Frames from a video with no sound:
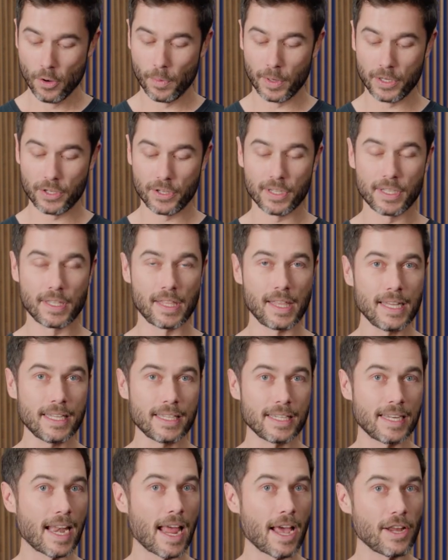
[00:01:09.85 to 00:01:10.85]
which is
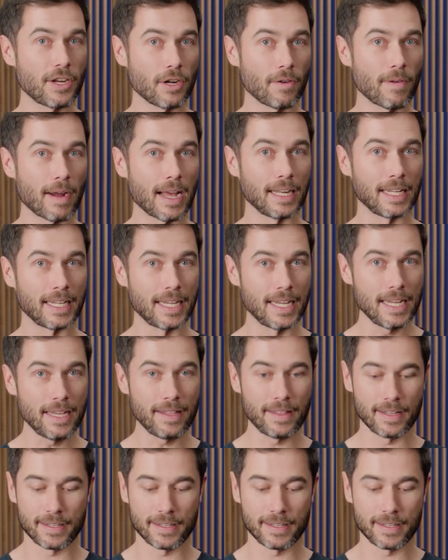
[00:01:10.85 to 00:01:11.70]
this NATO rail here